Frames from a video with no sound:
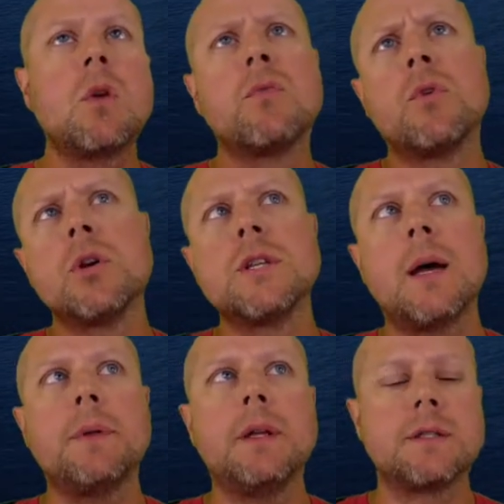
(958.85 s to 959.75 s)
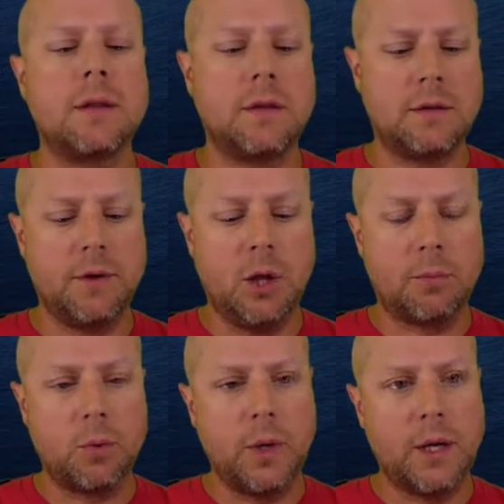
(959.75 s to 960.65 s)
For example, let's say that a
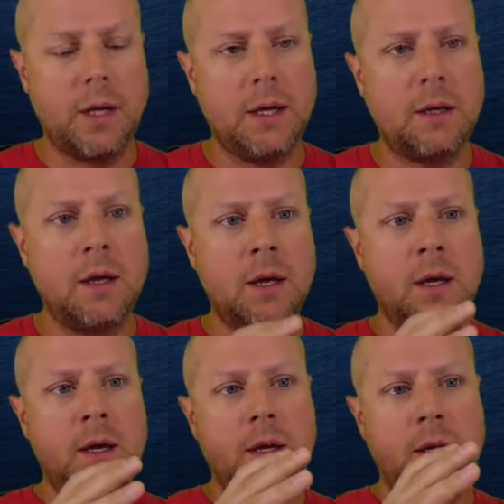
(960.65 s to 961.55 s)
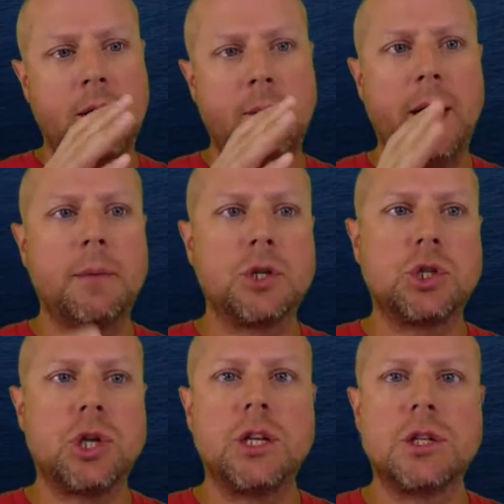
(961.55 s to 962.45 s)
developer went in, they made a bunch
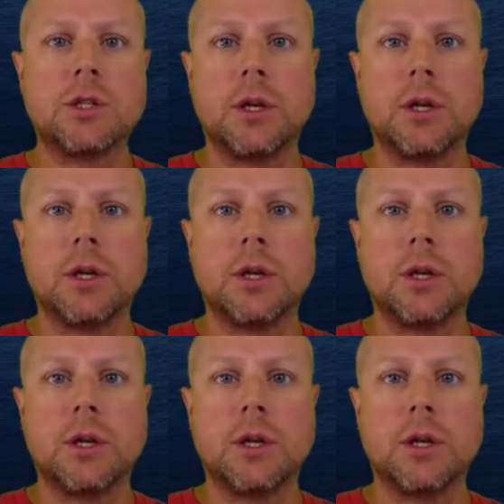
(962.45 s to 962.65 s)
of changes,